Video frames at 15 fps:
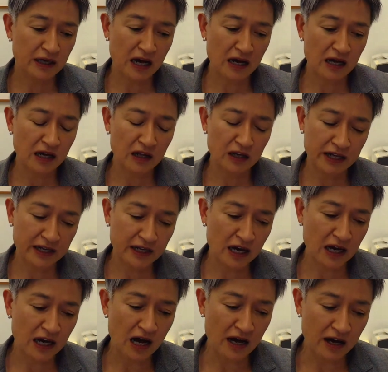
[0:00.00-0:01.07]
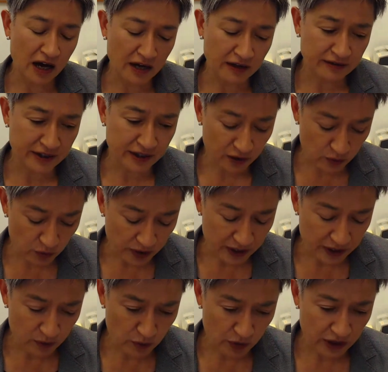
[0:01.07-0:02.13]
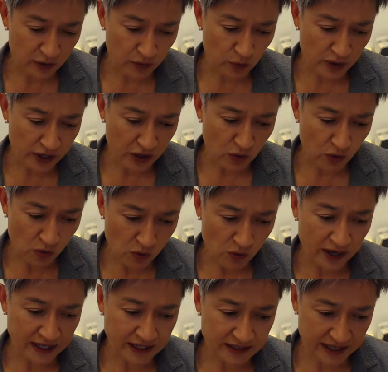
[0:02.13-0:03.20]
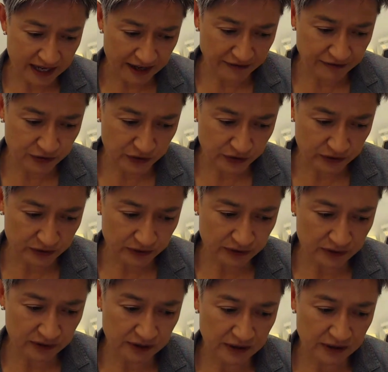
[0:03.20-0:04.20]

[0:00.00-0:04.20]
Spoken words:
I think we always have to